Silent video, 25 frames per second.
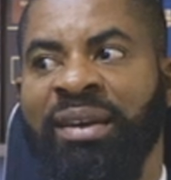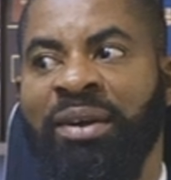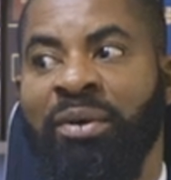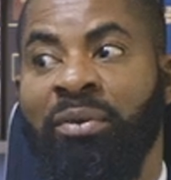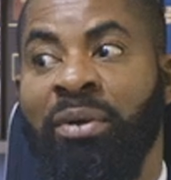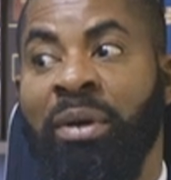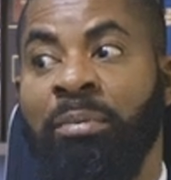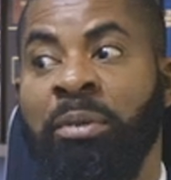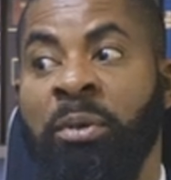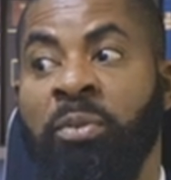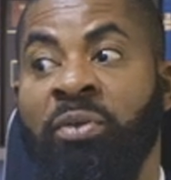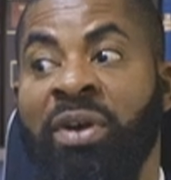
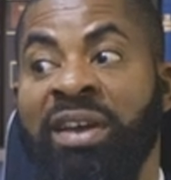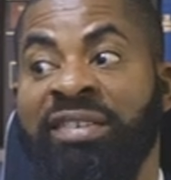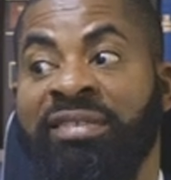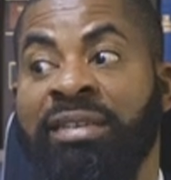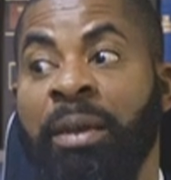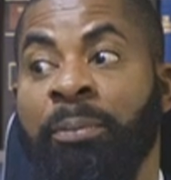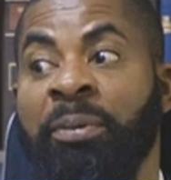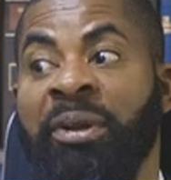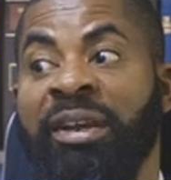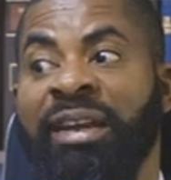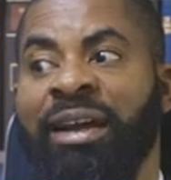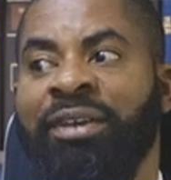where people were
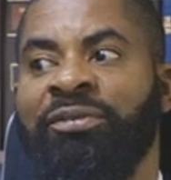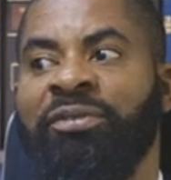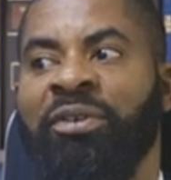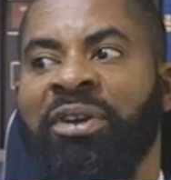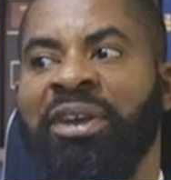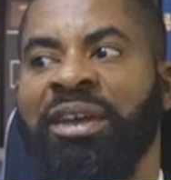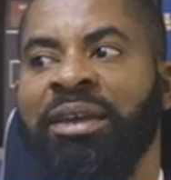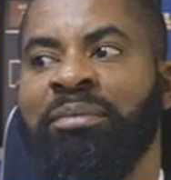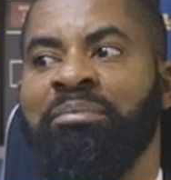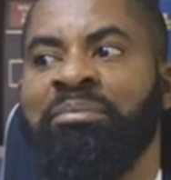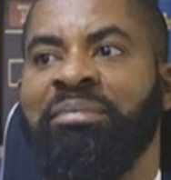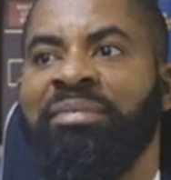stepping down for
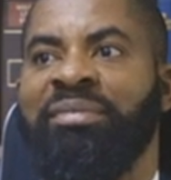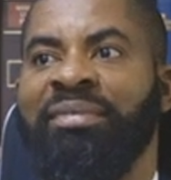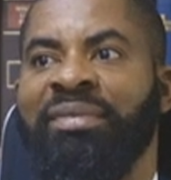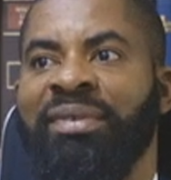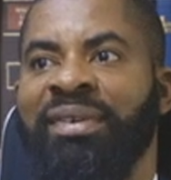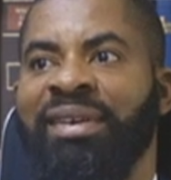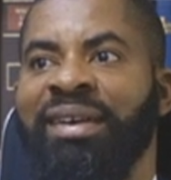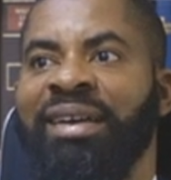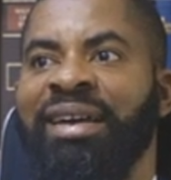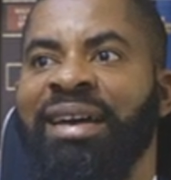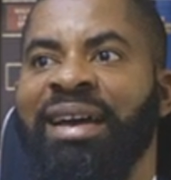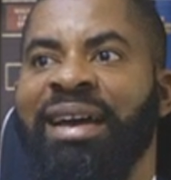him
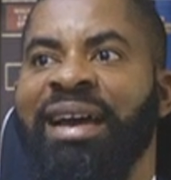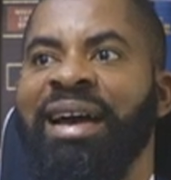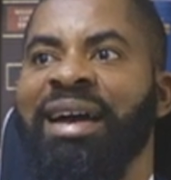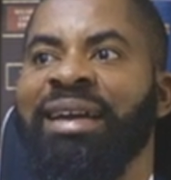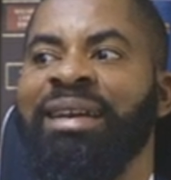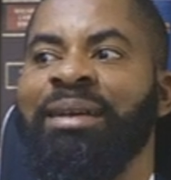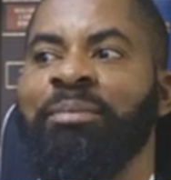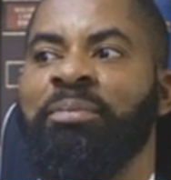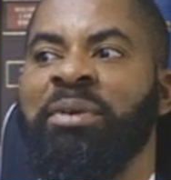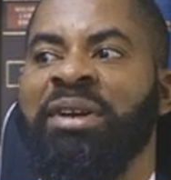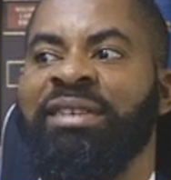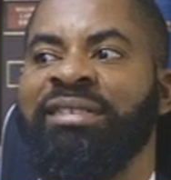at
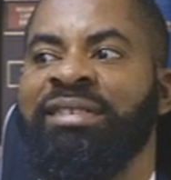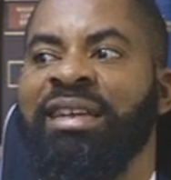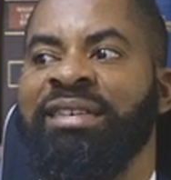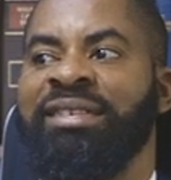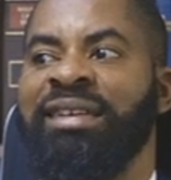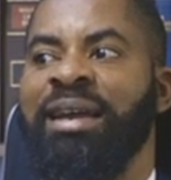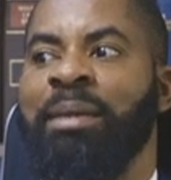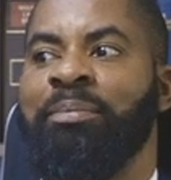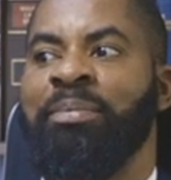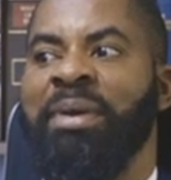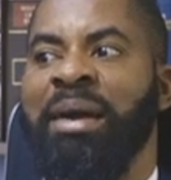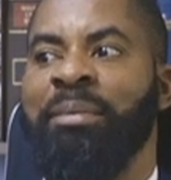the
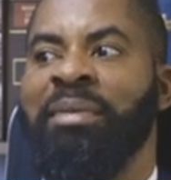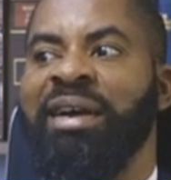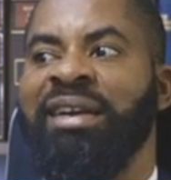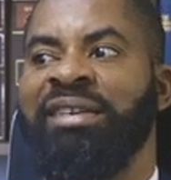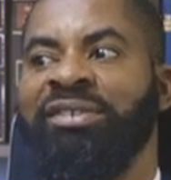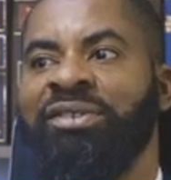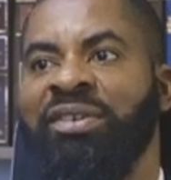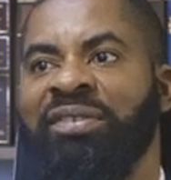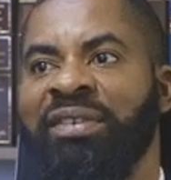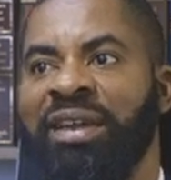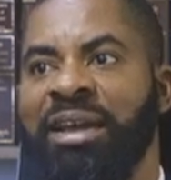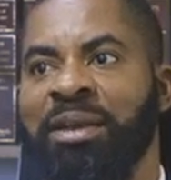presidential
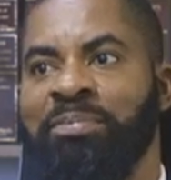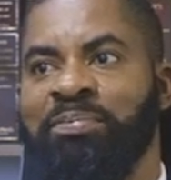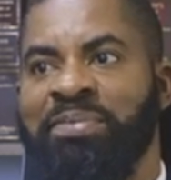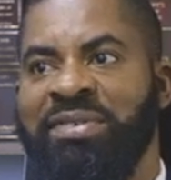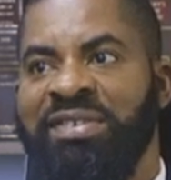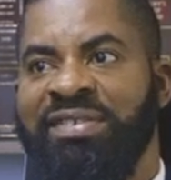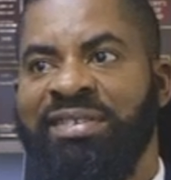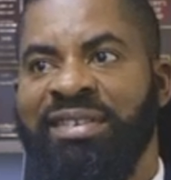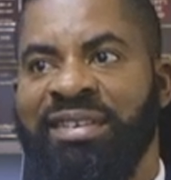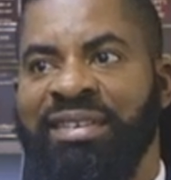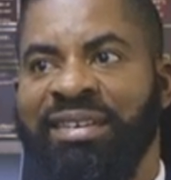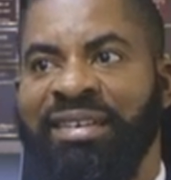primaries of the
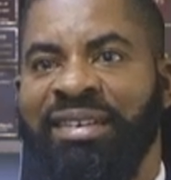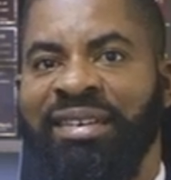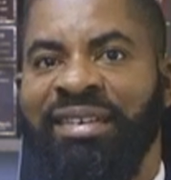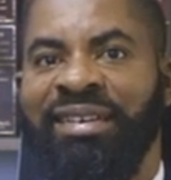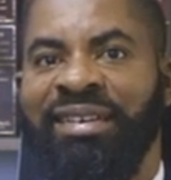APC.